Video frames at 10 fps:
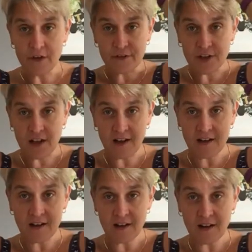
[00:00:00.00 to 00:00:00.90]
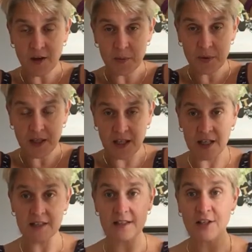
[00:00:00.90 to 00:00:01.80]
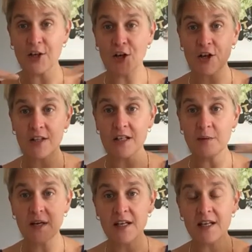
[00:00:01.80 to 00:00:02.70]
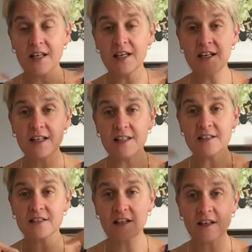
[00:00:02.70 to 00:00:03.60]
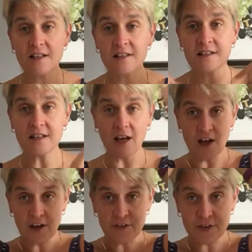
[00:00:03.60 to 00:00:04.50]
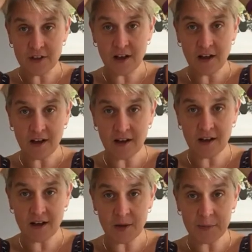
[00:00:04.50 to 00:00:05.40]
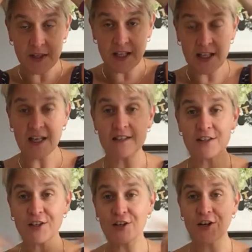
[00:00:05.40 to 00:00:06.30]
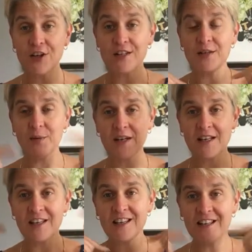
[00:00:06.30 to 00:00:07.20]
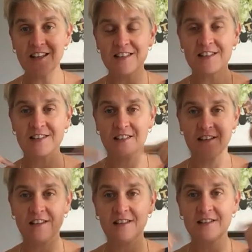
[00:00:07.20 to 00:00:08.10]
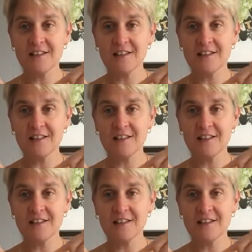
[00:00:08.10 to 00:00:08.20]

Floppy ears and curly whiskers, floppy ears and curly whiskers,